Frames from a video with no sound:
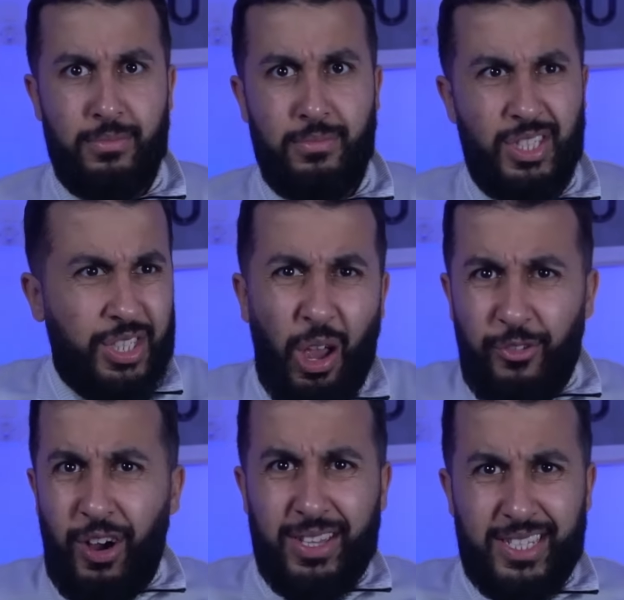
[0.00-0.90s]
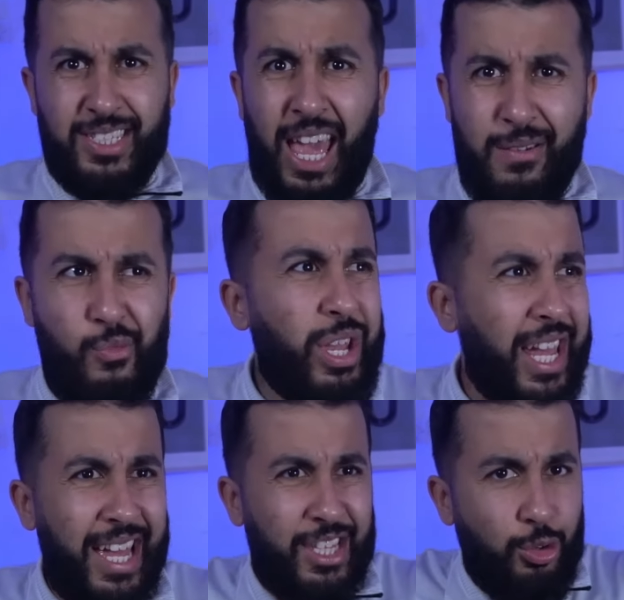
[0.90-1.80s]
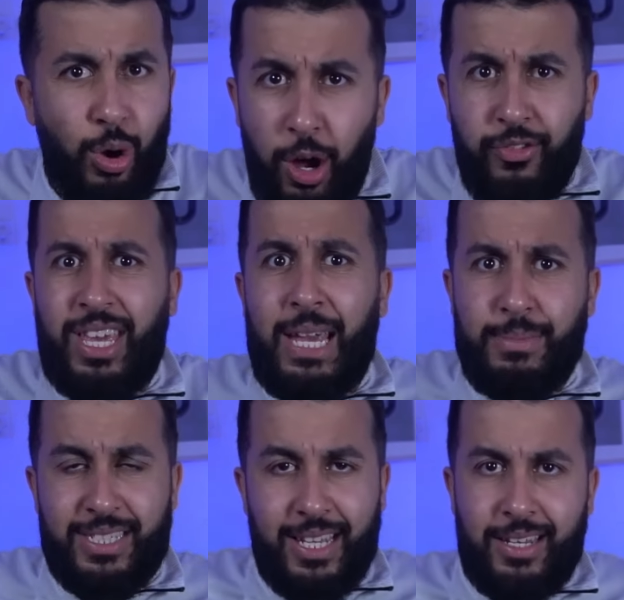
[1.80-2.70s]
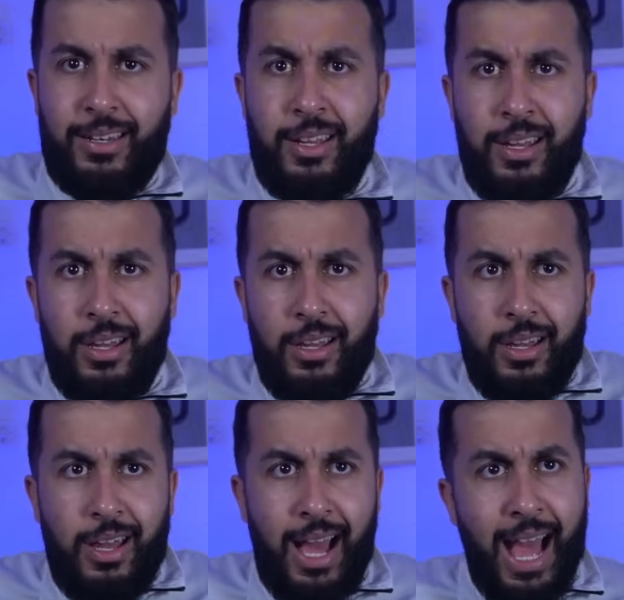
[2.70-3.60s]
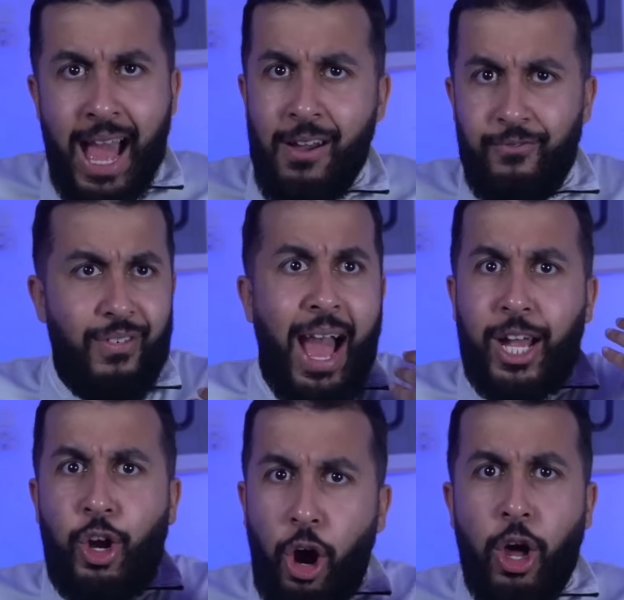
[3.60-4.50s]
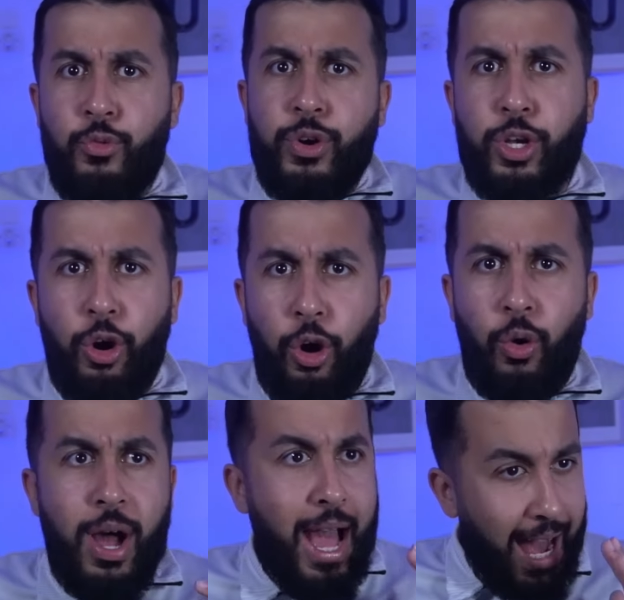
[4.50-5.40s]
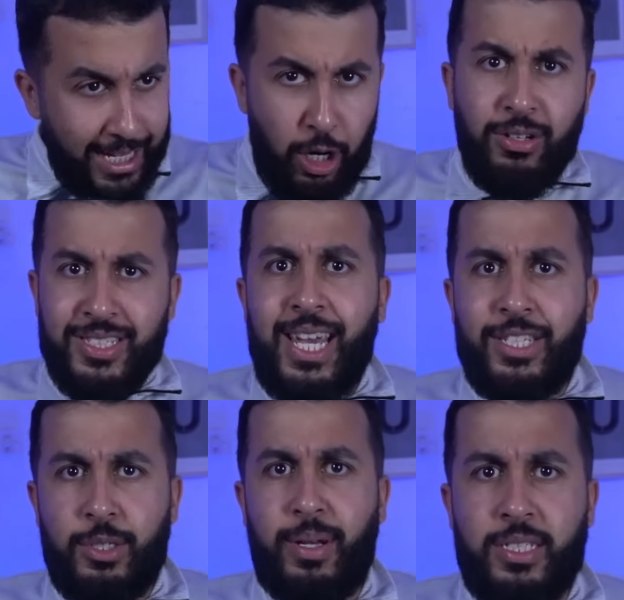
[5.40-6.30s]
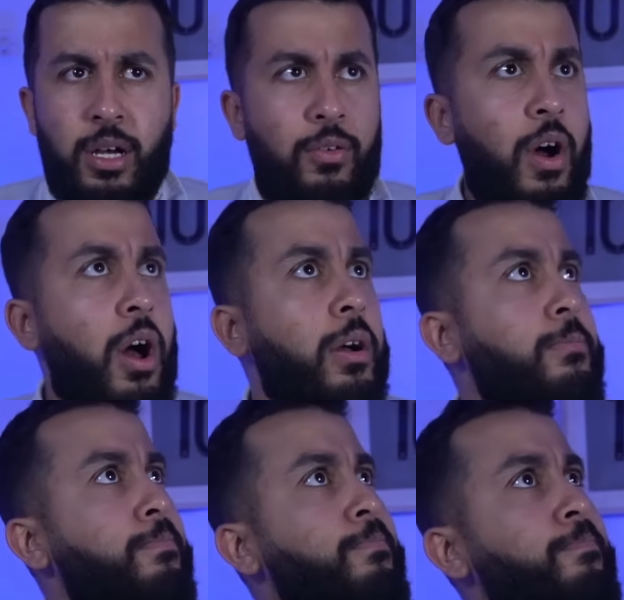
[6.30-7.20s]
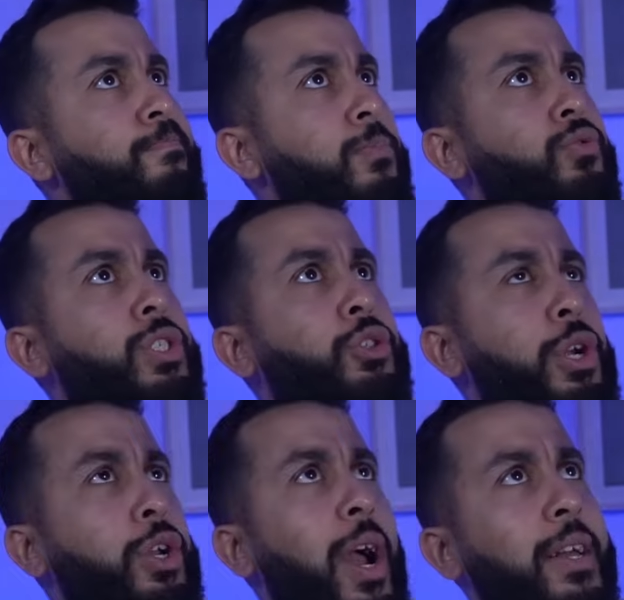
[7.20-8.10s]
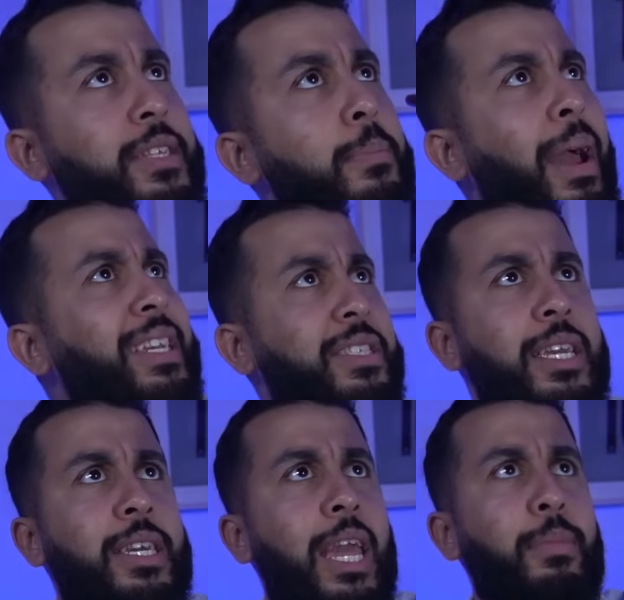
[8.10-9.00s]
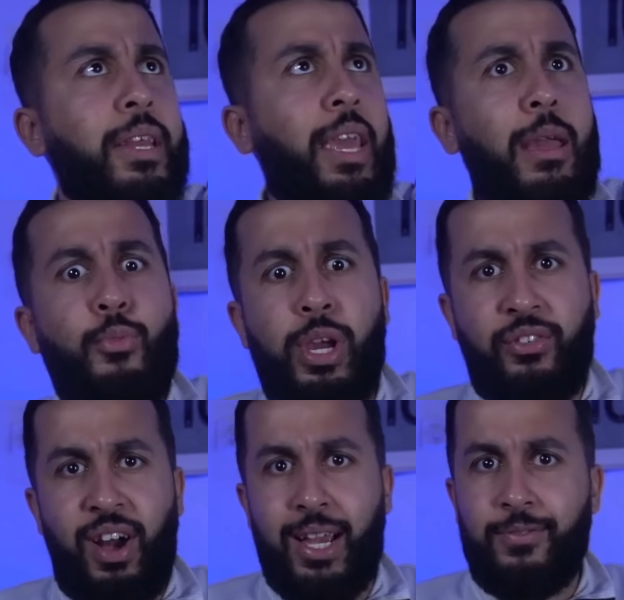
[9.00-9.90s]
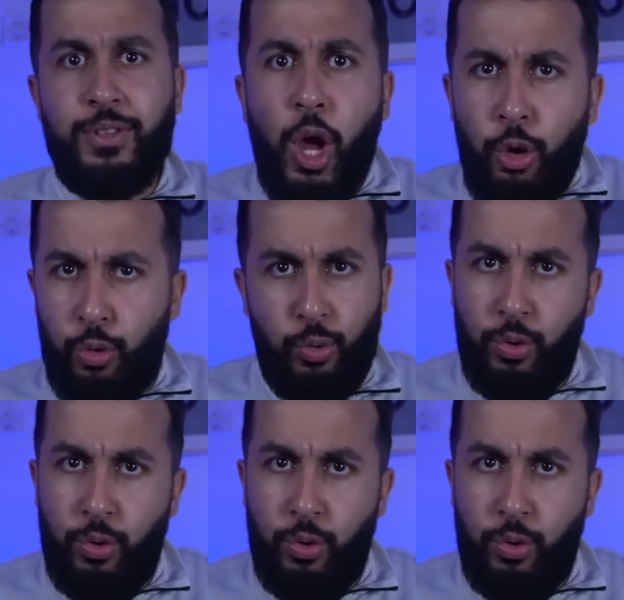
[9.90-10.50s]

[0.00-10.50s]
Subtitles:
So far this game, we're 12 games in. I can't say to myself, Rodrigo had an amazing game in game week 5. No.